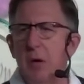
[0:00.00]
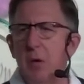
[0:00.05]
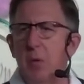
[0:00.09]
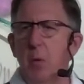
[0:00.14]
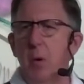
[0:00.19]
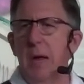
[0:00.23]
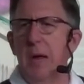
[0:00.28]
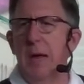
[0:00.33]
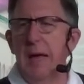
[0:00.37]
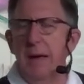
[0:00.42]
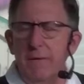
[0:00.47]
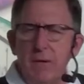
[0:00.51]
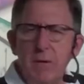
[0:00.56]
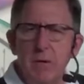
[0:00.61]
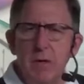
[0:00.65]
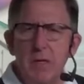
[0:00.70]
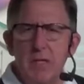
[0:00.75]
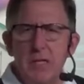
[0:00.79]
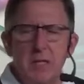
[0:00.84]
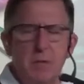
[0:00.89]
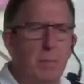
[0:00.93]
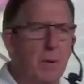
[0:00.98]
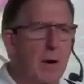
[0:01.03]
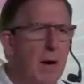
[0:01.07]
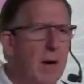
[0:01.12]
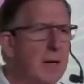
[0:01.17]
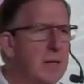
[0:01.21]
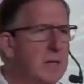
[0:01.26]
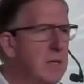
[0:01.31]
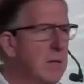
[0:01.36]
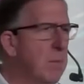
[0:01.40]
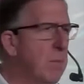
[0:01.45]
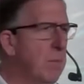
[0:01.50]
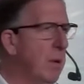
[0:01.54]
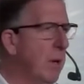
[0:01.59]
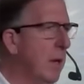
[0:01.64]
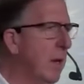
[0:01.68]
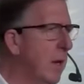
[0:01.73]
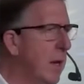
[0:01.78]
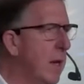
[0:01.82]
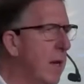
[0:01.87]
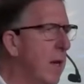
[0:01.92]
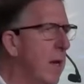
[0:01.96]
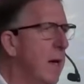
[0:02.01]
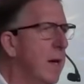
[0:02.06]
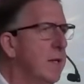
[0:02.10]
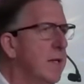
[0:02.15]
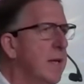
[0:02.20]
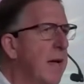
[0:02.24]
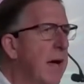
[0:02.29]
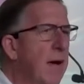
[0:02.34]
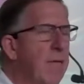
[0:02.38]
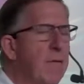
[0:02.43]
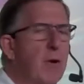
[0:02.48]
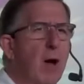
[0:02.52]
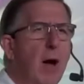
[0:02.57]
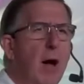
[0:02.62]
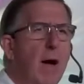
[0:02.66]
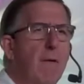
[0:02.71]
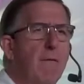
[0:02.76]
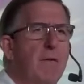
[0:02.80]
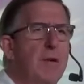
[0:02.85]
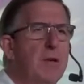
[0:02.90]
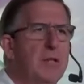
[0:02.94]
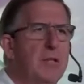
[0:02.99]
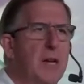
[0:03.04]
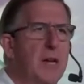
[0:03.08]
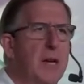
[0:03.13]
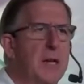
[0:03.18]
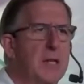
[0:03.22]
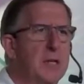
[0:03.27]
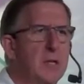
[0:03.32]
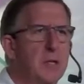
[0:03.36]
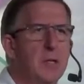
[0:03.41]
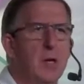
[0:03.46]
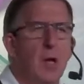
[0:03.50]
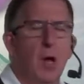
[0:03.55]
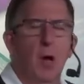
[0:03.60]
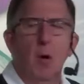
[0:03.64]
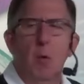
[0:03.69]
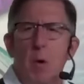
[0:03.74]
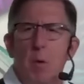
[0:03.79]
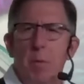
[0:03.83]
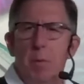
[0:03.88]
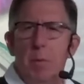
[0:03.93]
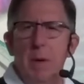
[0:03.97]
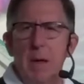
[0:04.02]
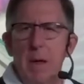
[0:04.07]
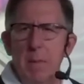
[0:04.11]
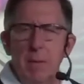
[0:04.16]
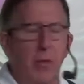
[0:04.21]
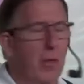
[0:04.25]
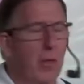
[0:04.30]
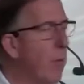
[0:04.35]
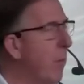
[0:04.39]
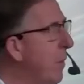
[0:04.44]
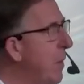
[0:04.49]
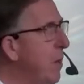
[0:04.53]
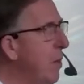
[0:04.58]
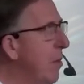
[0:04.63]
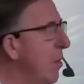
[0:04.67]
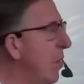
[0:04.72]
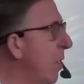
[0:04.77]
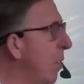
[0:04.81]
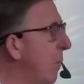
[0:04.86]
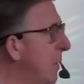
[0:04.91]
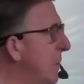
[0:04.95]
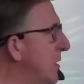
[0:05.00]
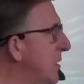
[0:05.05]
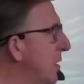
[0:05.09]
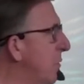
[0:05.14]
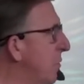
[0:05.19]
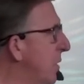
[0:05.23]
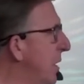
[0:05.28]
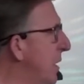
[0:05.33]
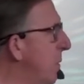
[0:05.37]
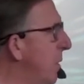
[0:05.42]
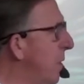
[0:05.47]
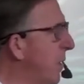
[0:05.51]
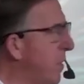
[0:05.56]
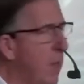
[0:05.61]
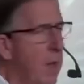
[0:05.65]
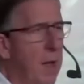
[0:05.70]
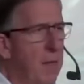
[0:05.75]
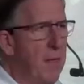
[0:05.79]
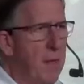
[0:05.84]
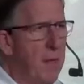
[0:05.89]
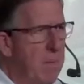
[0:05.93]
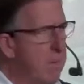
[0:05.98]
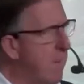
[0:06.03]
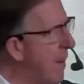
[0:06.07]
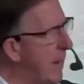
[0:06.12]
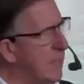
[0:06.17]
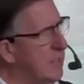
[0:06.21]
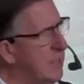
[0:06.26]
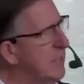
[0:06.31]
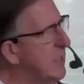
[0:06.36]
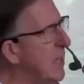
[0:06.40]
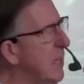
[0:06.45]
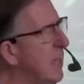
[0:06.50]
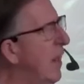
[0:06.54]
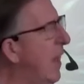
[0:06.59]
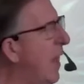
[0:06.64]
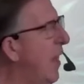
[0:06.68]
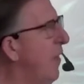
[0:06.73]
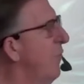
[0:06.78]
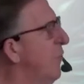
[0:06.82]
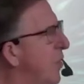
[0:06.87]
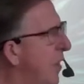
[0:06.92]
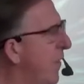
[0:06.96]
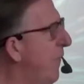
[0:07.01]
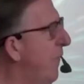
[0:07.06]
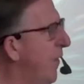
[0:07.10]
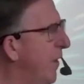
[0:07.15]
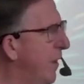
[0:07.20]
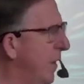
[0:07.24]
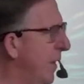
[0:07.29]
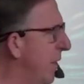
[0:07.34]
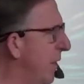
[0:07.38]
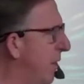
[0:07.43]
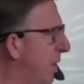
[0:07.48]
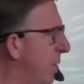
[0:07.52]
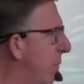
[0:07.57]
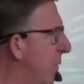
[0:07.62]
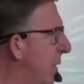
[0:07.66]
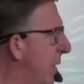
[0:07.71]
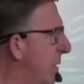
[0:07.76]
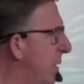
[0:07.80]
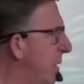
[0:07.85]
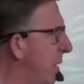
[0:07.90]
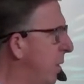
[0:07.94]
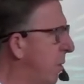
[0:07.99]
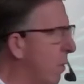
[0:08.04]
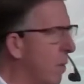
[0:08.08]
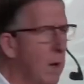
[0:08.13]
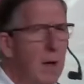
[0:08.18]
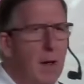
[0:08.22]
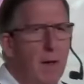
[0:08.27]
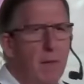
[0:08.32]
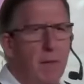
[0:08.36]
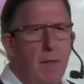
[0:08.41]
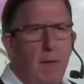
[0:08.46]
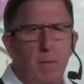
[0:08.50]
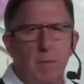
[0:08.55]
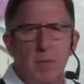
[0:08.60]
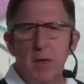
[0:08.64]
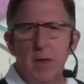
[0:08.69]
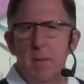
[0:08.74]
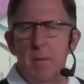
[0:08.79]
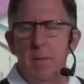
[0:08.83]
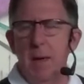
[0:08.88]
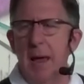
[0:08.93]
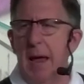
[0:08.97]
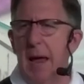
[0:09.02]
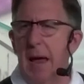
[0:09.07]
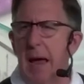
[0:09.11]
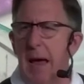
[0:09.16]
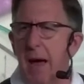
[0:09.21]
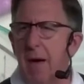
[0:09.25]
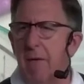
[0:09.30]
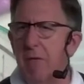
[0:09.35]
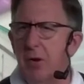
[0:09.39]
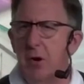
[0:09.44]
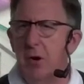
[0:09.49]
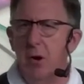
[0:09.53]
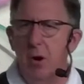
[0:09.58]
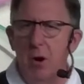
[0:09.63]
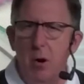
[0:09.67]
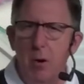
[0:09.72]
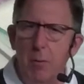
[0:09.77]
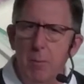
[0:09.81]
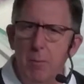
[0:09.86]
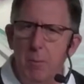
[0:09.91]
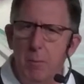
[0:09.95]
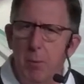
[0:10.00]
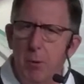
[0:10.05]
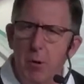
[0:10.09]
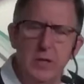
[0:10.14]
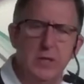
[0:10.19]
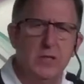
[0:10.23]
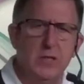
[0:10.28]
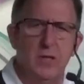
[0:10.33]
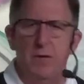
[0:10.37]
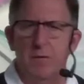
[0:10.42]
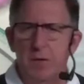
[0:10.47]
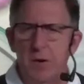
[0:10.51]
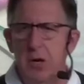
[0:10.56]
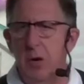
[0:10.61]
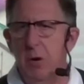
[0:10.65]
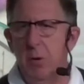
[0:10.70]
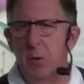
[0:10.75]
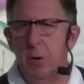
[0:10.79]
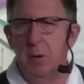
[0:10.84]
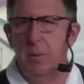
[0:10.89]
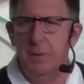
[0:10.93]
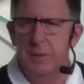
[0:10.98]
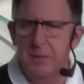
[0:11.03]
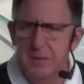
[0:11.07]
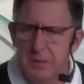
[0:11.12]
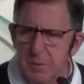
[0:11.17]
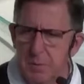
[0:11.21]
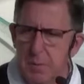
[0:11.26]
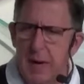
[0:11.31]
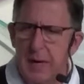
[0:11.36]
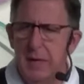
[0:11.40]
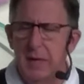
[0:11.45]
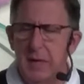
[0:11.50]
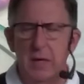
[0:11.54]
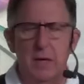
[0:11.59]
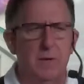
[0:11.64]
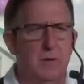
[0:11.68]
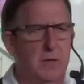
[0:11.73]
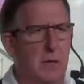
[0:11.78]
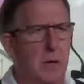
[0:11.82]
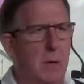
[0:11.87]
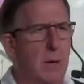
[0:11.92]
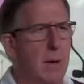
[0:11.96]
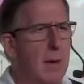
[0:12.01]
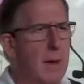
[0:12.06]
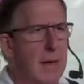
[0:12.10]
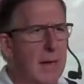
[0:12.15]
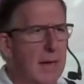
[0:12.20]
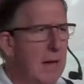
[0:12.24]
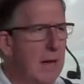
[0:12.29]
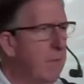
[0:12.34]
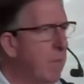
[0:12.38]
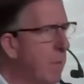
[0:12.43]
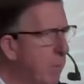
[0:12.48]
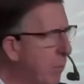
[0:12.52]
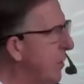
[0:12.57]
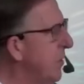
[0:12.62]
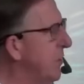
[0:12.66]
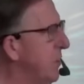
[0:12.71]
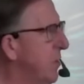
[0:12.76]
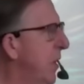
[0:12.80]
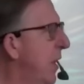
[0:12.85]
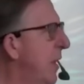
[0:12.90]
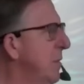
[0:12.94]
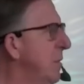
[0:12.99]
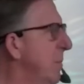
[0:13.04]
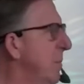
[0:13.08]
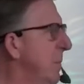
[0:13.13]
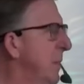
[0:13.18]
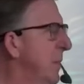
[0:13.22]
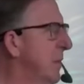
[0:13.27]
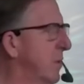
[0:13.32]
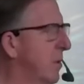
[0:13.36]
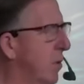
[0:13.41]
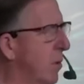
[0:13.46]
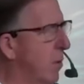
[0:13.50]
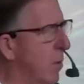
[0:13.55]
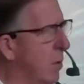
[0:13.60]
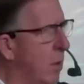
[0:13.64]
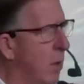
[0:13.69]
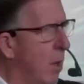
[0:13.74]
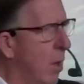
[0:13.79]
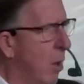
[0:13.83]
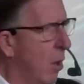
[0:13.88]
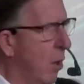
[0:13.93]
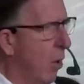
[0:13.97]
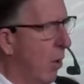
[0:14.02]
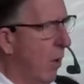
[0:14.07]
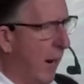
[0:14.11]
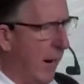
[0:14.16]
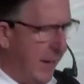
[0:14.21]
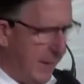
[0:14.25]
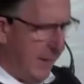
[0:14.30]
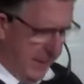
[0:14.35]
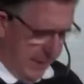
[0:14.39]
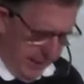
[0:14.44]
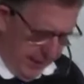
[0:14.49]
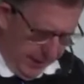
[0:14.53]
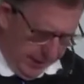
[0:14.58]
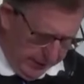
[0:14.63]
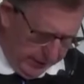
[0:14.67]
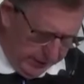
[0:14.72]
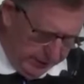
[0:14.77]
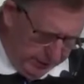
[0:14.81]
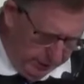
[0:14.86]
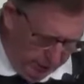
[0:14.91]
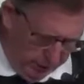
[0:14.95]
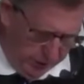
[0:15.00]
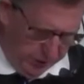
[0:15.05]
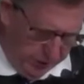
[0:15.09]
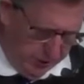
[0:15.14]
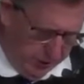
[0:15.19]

we have a responsibility to have conversations with people that we don't always agree with, that may see life differently than we do, that may have their own points of view or perspectives or even prejudgments or ideas that are